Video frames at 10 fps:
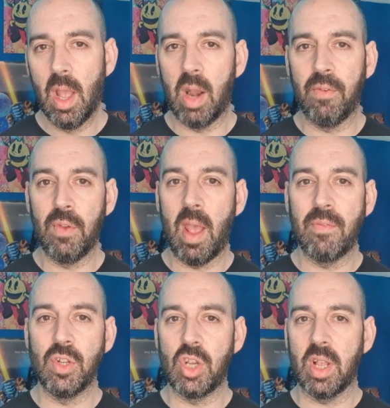And if you
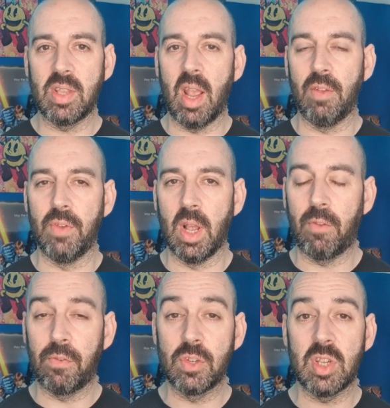haven't checked out his
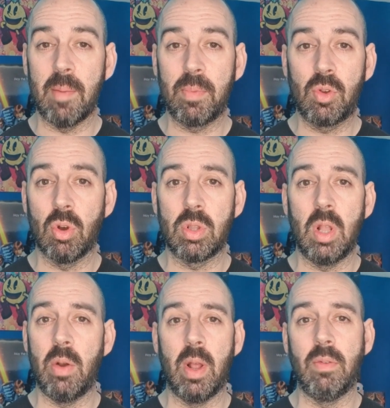videos, for some god
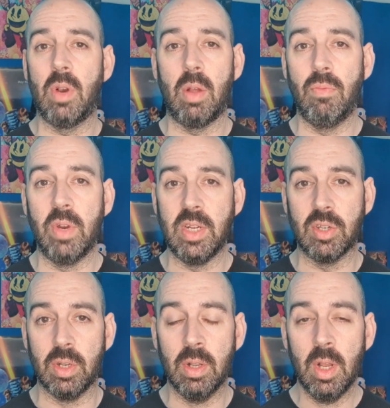known unknown
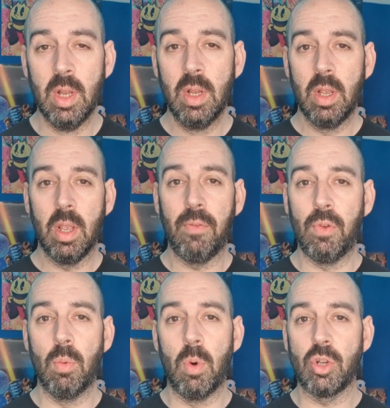reason,
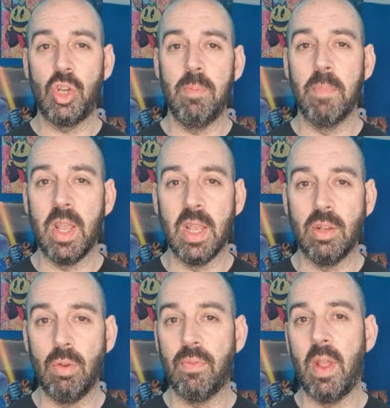if you're watching me
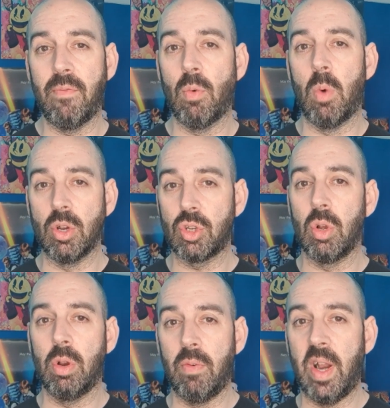and you've never
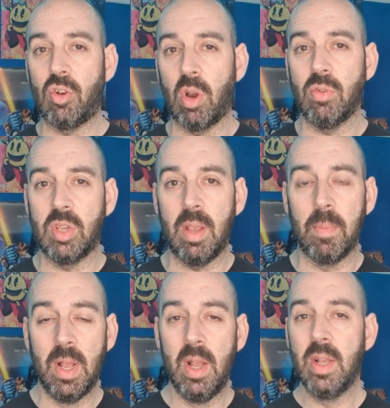watched on a retro
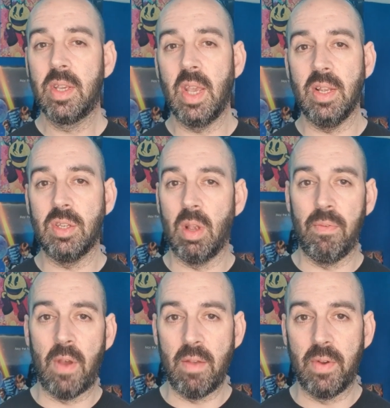tip, get
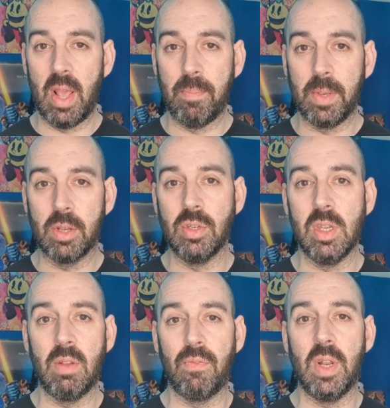yourself over there because
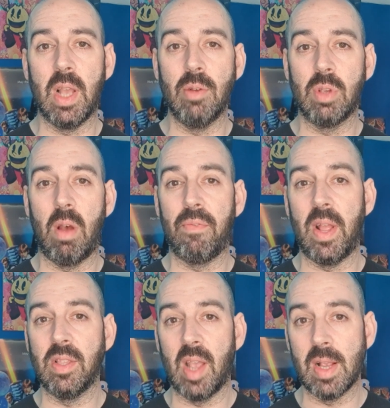his videos are
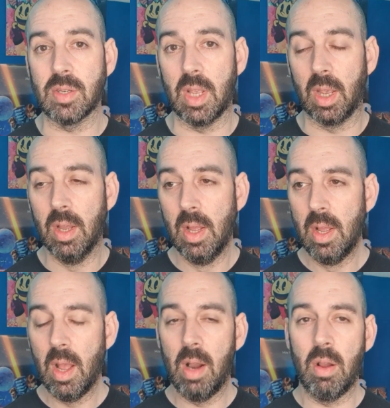fantastic.
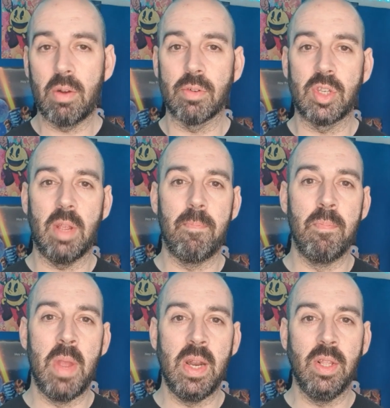And like I said
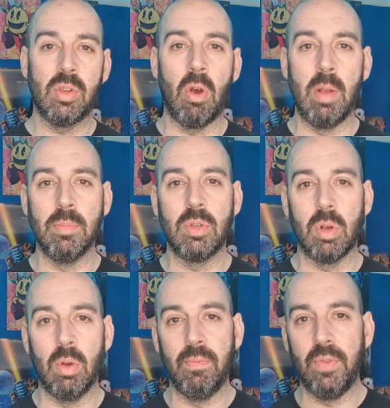many times
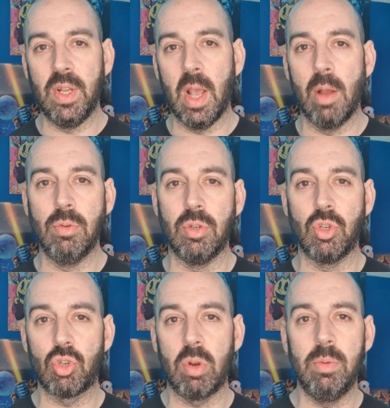on videos
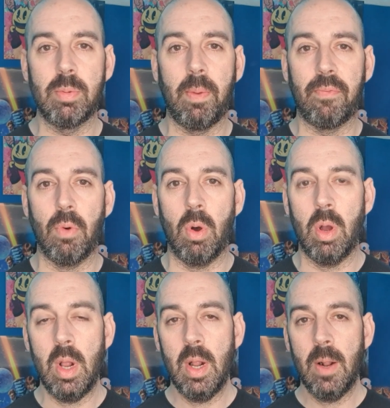and streams
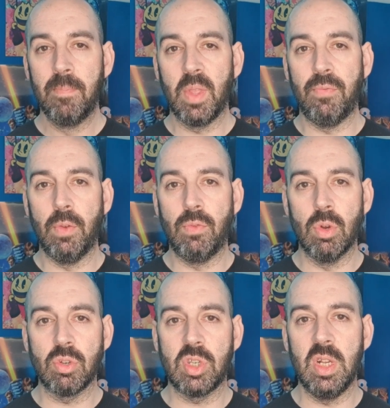before, if you've
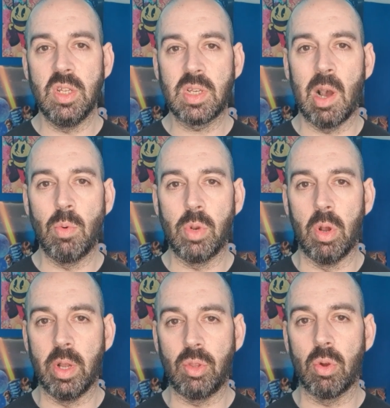not seen his
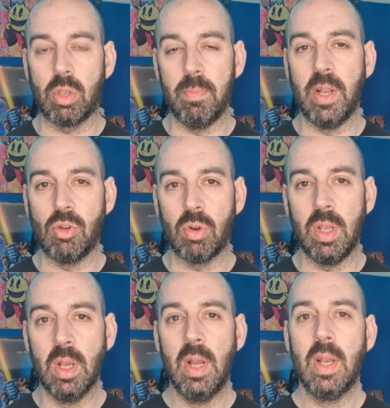GoldenEye
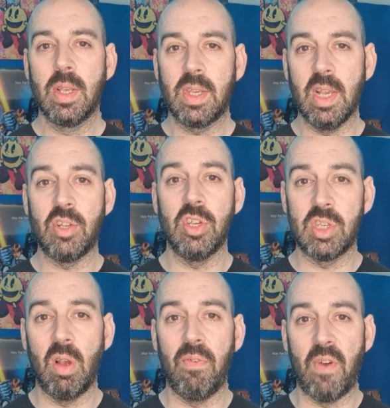documentary, get
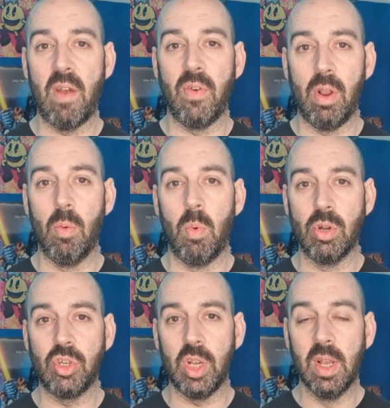yourself over there and
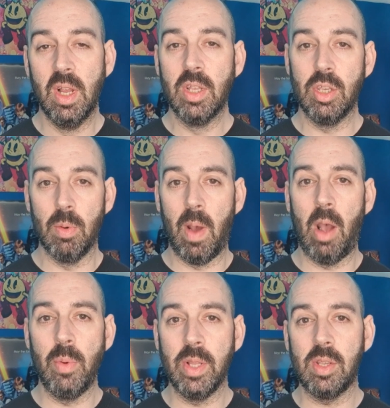watch it. You
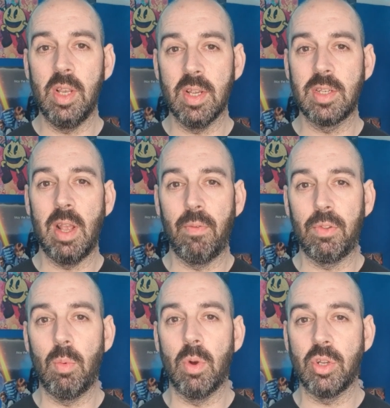owe it to
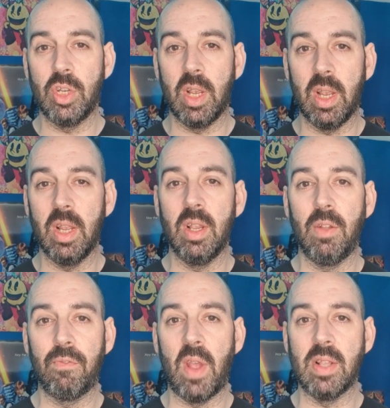yourself to watch it. It
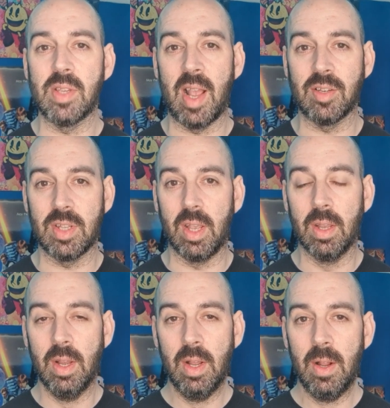is
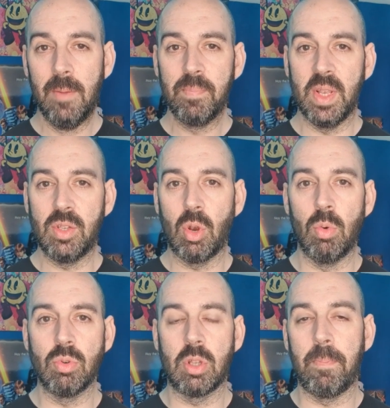fantastic. He
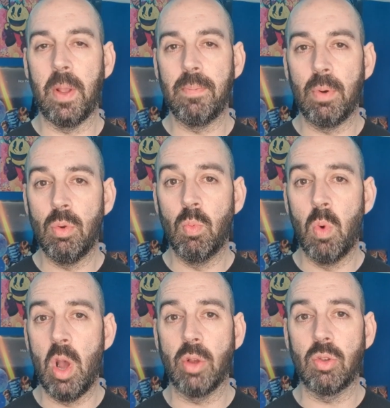talks to people who
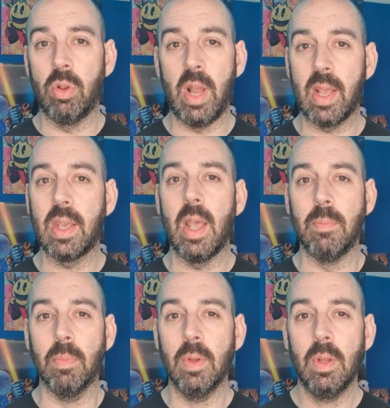worked on that
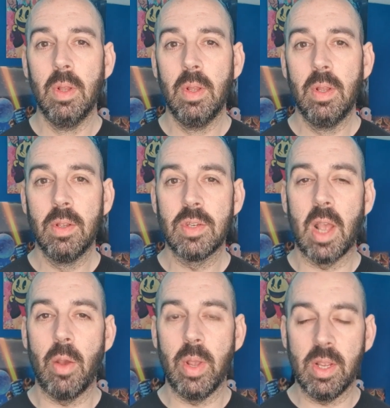game.
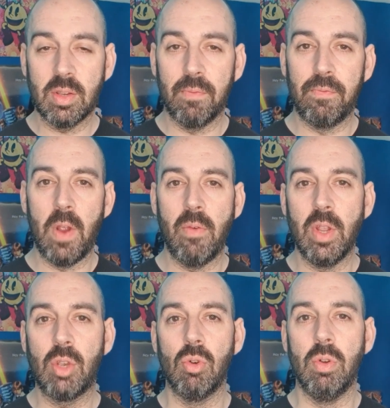So it's a
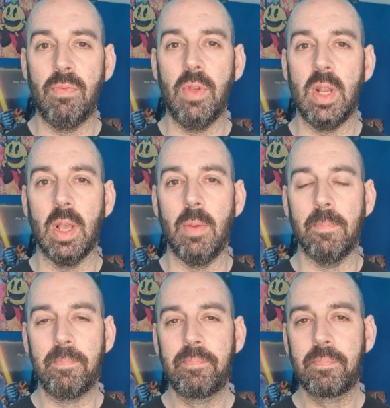very good video.